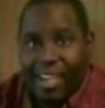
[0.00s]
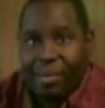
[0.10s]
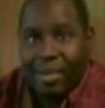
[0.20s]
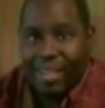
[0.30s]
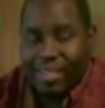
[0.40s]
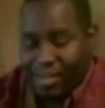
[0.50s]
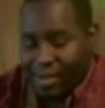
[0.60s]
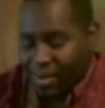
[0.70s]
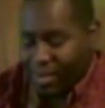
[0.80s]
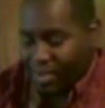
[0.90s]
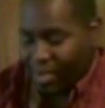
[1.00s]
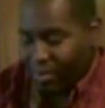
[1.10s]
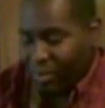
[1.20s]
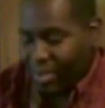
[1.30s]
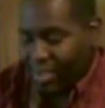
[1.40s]
I mean, it's a, you know,
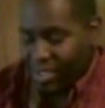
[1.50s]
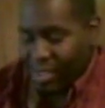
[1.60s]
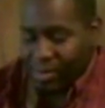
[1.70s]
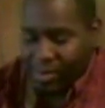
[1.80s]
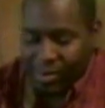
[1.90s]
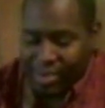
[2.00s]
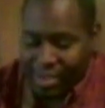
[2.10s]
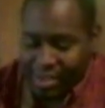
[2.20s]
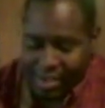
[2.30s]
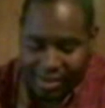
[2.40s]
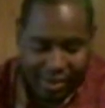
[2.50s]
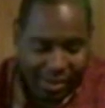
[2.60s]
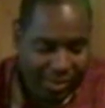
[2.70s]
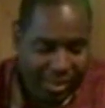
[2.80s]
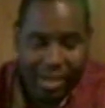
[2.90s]
pretty simple one. I think it'll
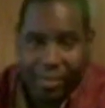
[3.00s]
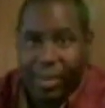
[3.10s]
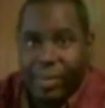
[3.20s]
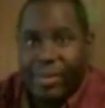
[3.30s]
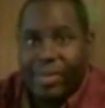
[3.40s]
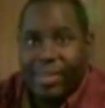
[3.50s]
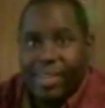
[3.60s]
help a lot of people.